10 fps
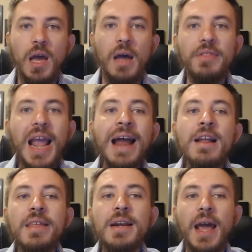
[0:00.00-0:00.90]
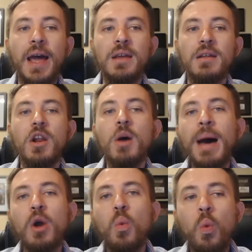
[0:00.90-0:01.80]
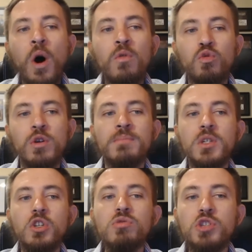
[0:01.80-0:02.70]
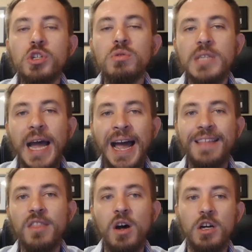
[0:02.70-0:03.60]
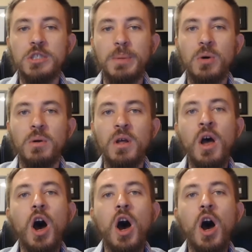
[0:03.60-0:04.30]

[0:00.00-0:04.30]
At the end of the day, no matter what room you choose at the hospital,